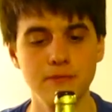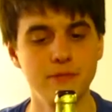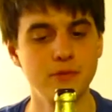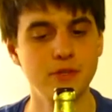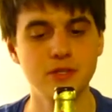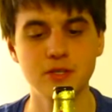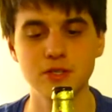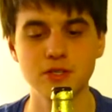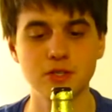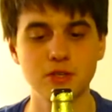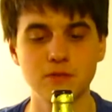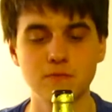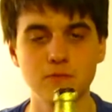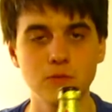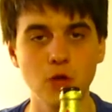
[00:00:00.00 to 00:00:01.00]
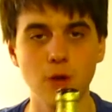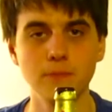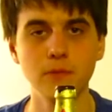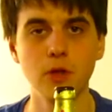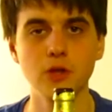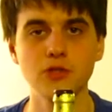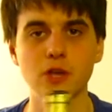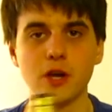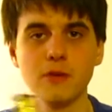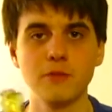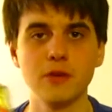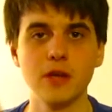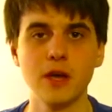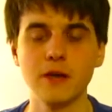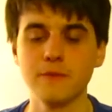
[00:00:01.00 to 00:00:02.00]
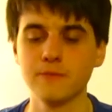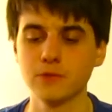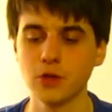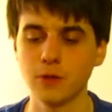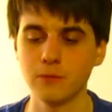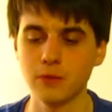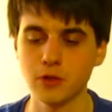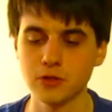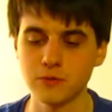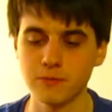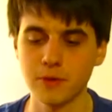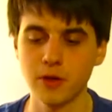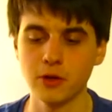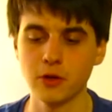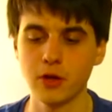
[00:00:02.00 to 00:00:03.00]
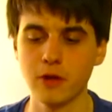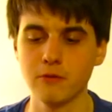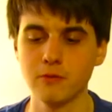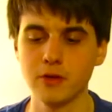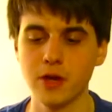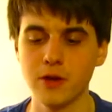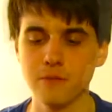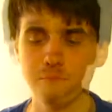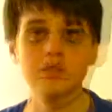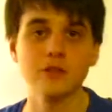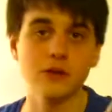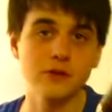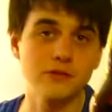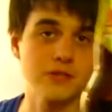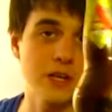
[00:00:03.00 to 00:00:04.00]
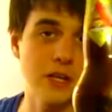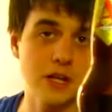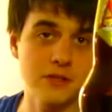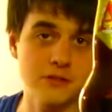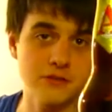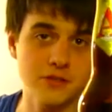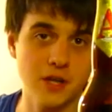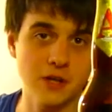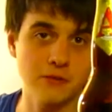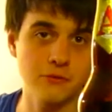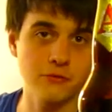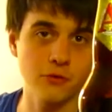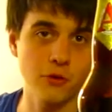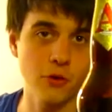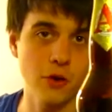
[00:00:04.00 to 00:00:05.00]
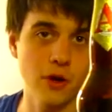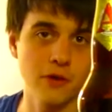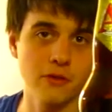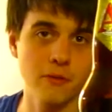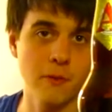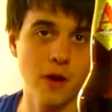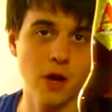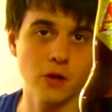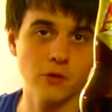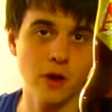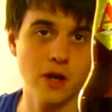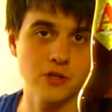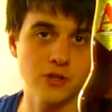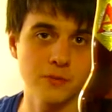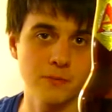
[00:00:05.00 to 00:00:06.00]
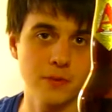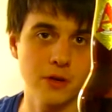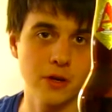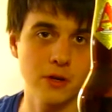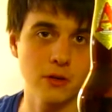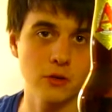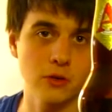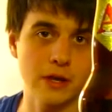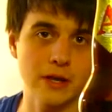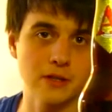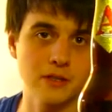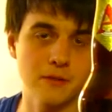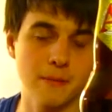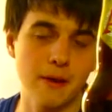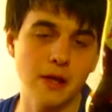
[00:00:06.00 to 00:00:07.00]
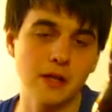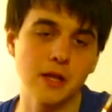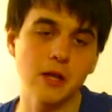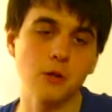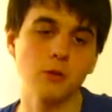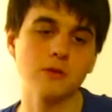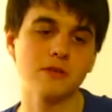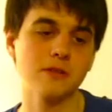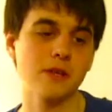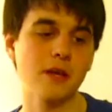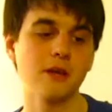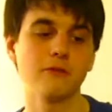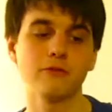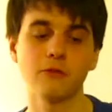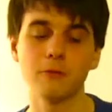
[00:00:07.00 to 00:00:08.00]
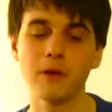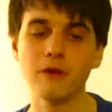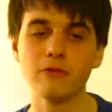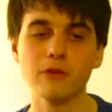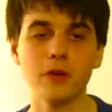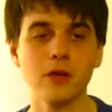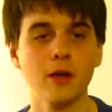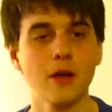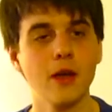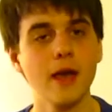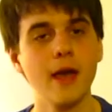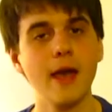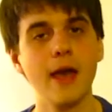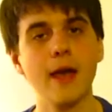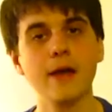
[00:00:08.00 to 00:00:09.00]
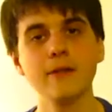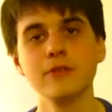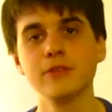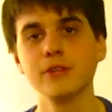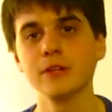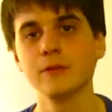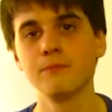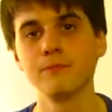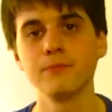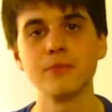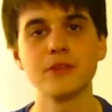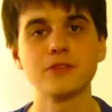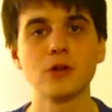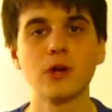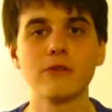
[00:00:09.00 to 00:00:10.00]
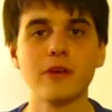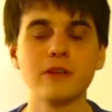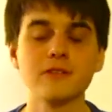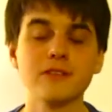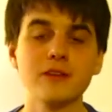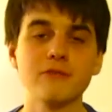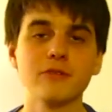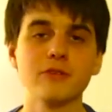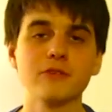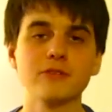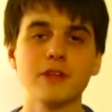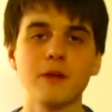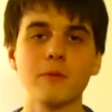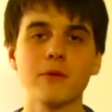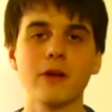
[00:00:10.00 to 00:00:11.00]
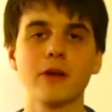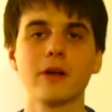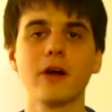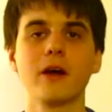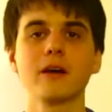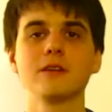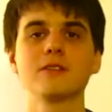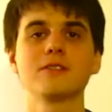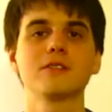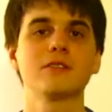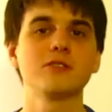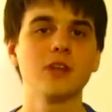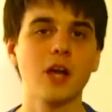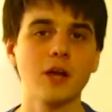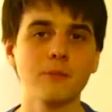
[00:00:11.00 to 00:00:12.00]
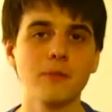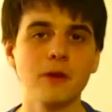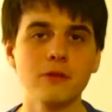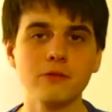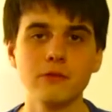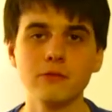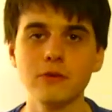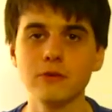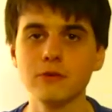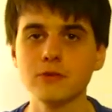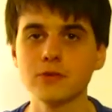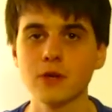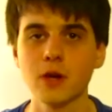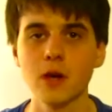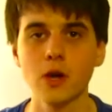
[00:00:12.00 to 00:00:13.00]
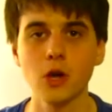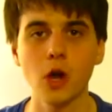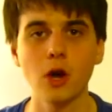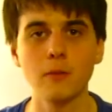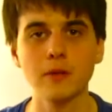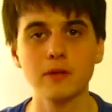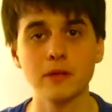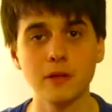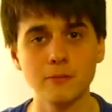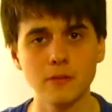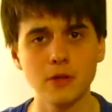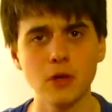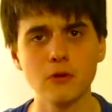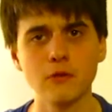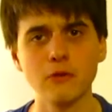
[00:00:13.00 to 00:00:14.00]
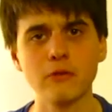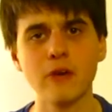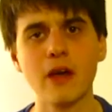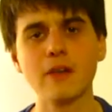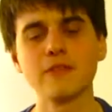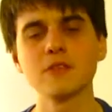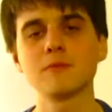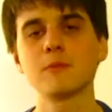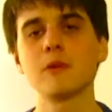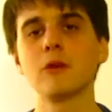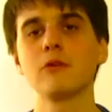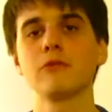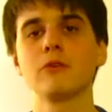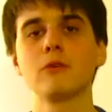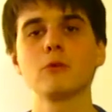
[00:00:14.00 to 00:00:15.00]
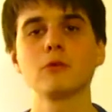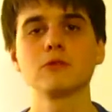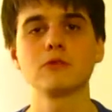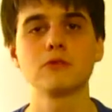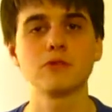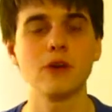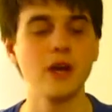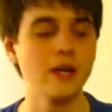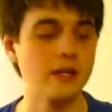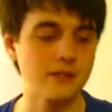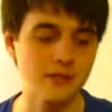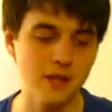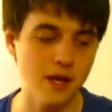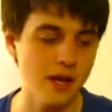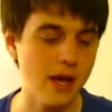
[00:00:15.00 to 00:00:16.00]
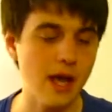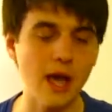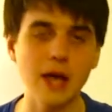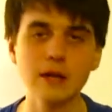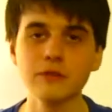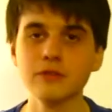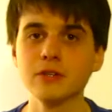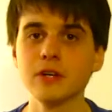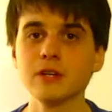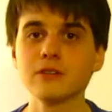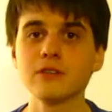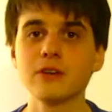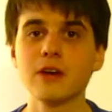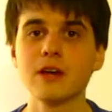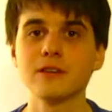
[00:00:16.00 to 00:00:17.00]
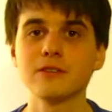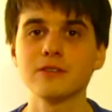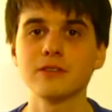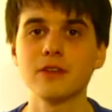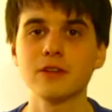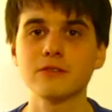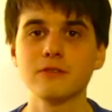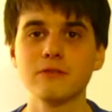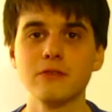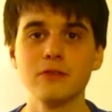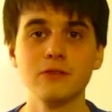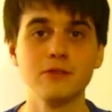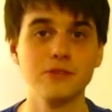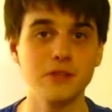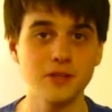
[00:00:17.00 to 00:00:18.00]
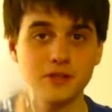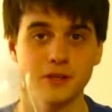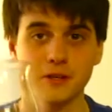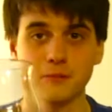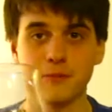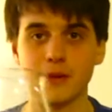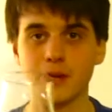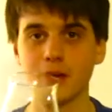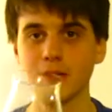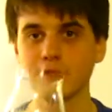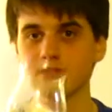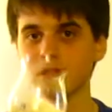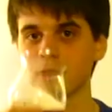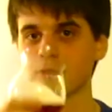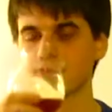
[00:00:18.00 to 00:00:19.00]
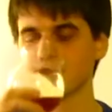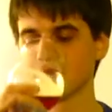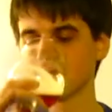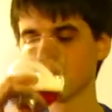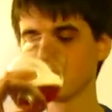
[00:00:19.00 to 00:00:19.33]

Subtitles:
This is a top-notch IPA, top-notch Imperial IPA. So 10 out of 10 for the Maharaja Imperial India Pale Ale once again from Avery. And that's all I've got to say for this time around, guys. Check out my other reviews. Comment, let me know if you've had this beer, if you want to try it. And I'll see you guys in the next review. Stick to good beer. Cheers.